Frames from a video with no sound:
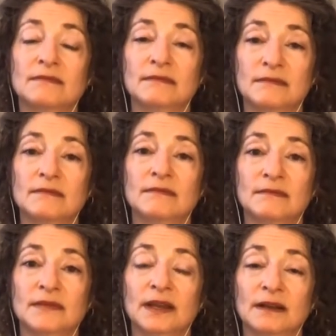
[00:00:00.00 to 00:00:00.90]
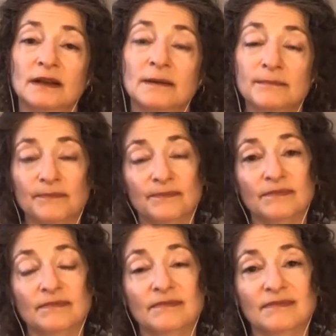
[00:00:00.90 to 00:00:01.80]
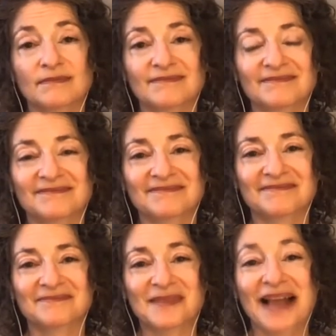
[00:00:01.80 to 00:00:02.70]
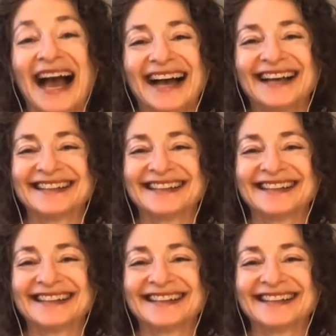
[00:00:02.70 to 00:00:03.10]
(not speaking)